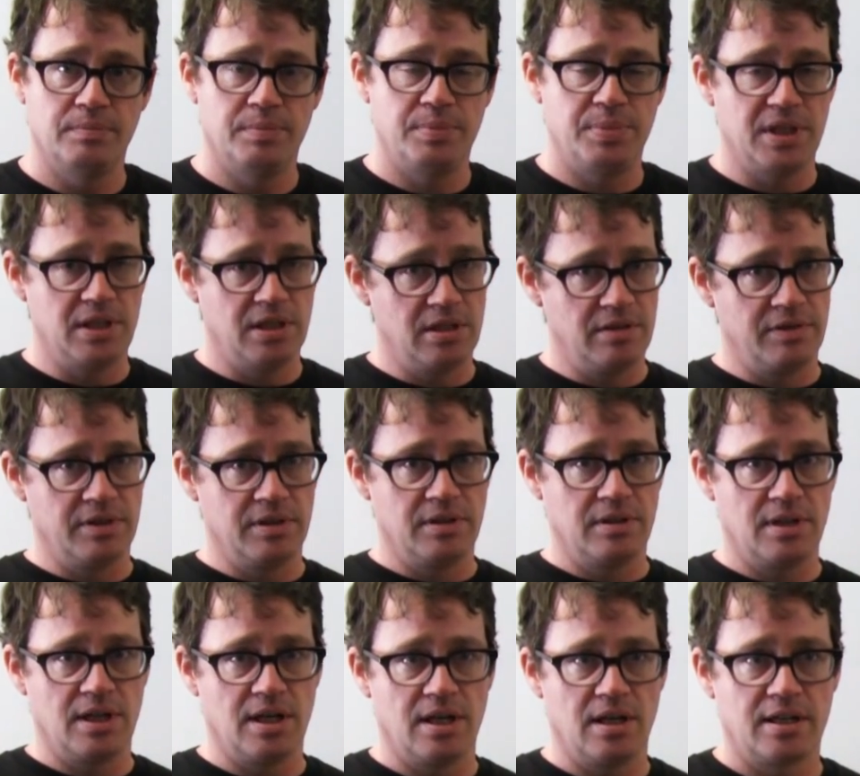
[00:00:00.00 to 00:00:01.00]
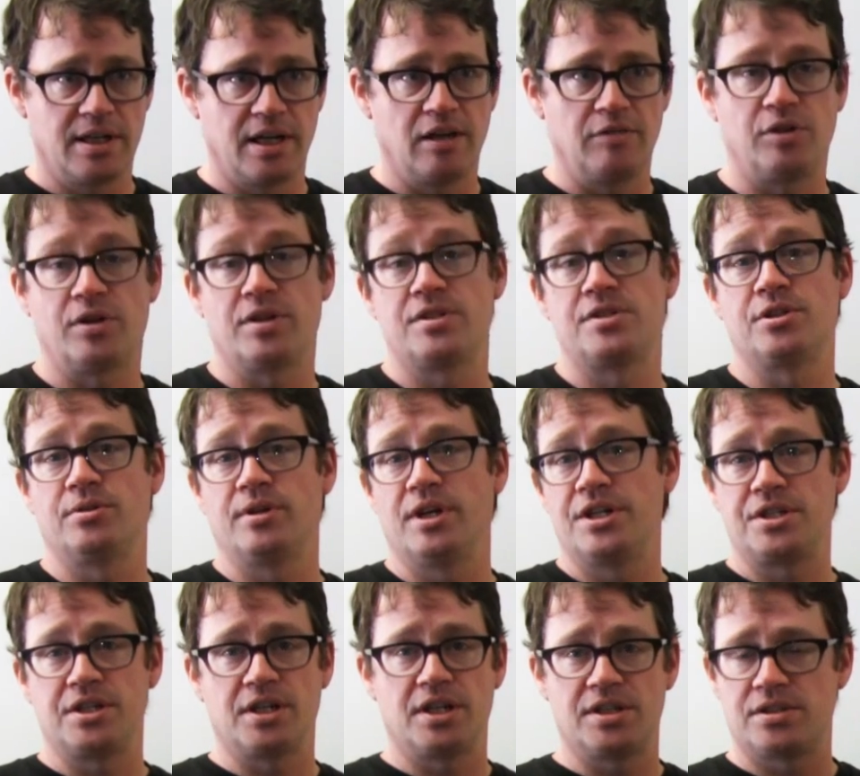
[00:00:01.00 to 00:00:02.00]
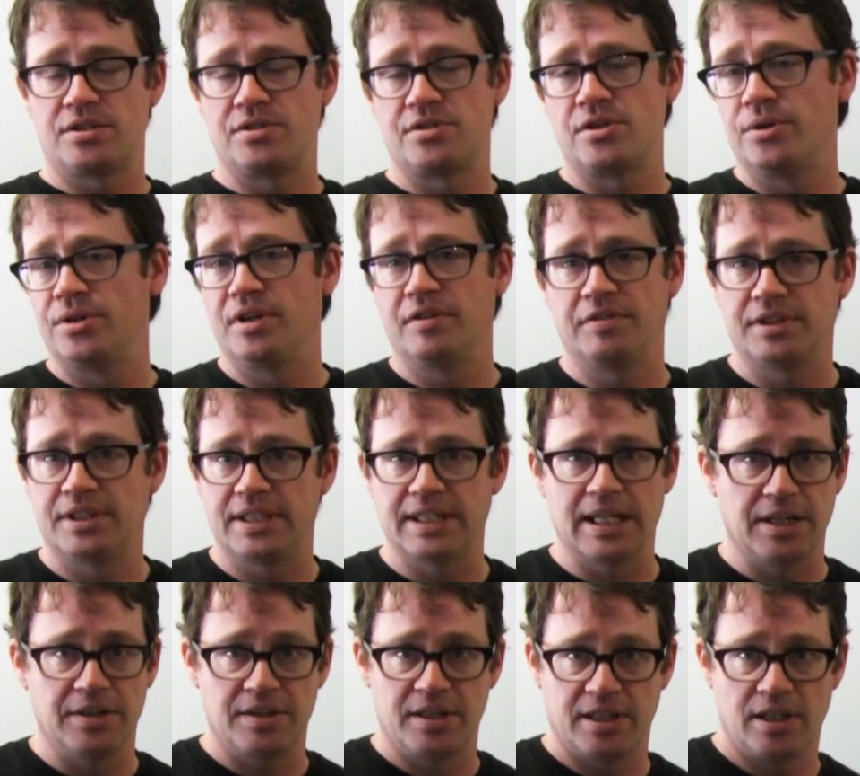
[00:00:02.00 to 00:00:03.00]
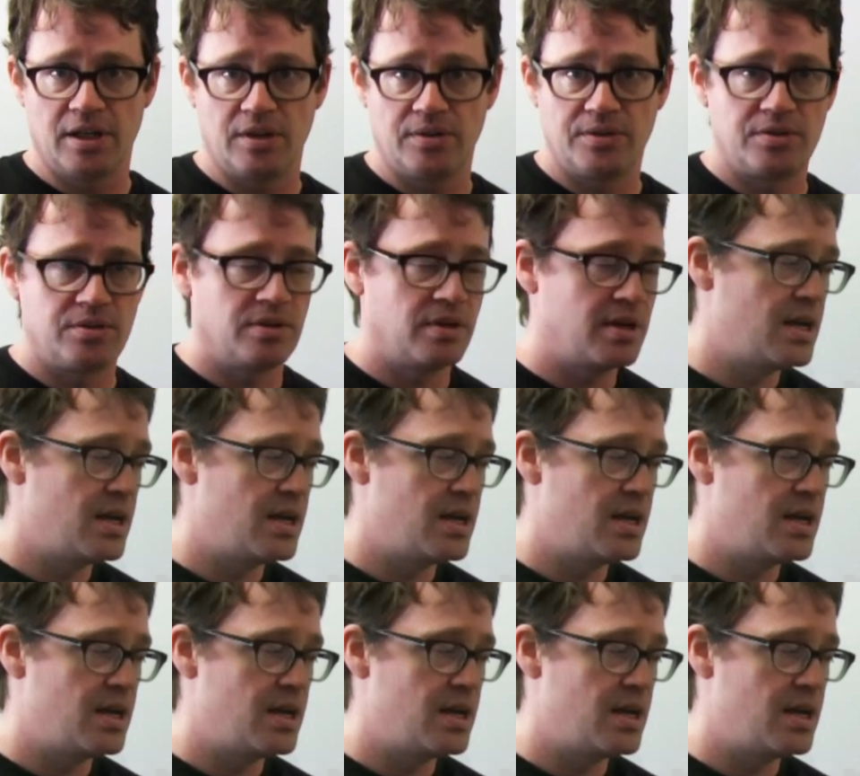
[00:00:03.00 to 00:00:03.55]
be given careful consideration because it's no different than anything else.